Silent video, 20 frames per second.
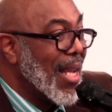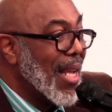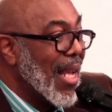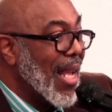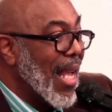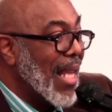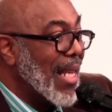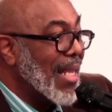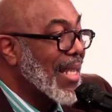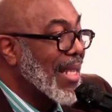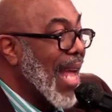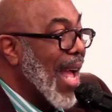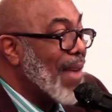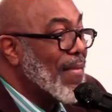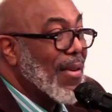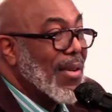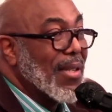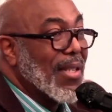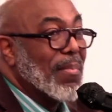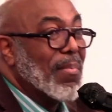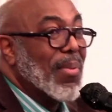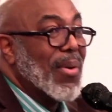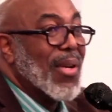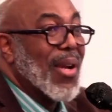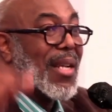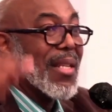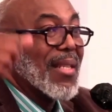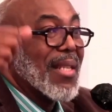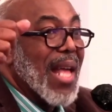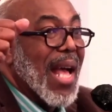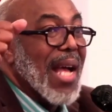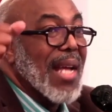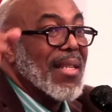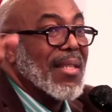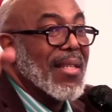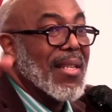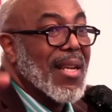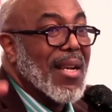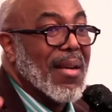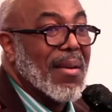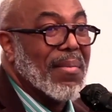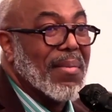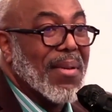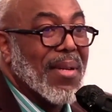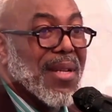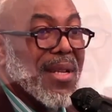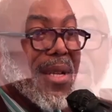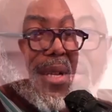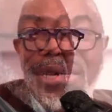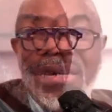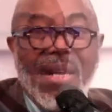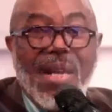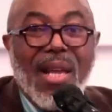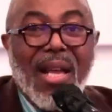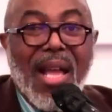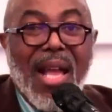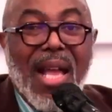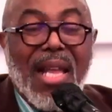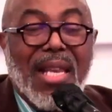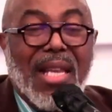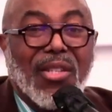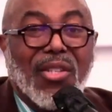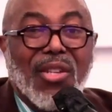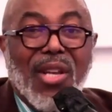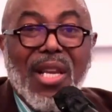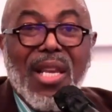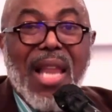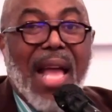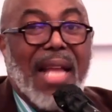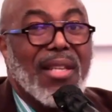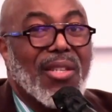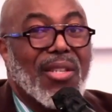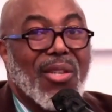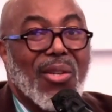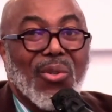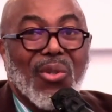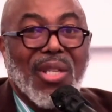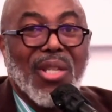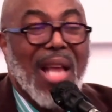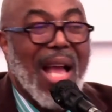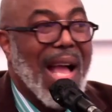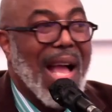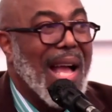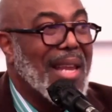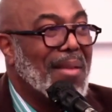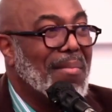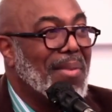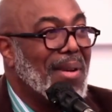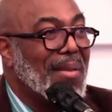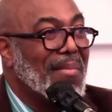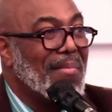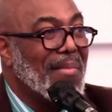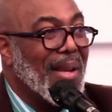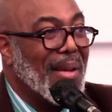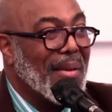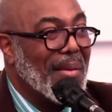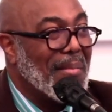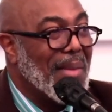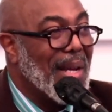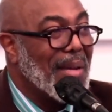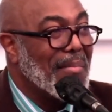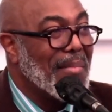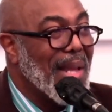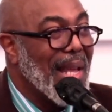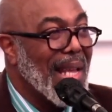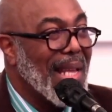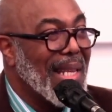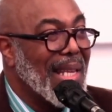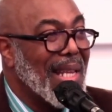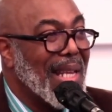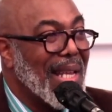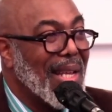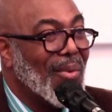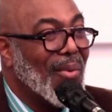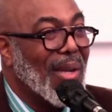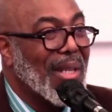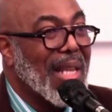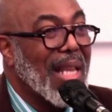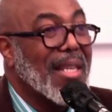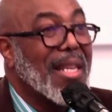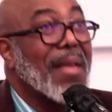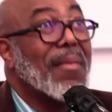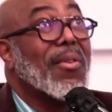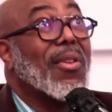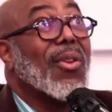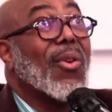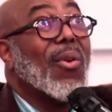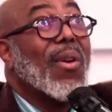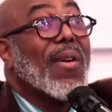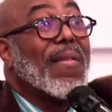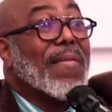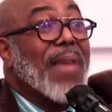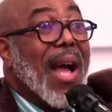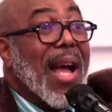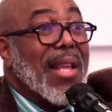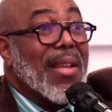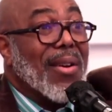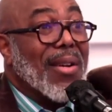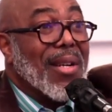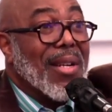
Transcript: And it's time for us to put our signs up and let your light so shine upon, among men, what that they glorify your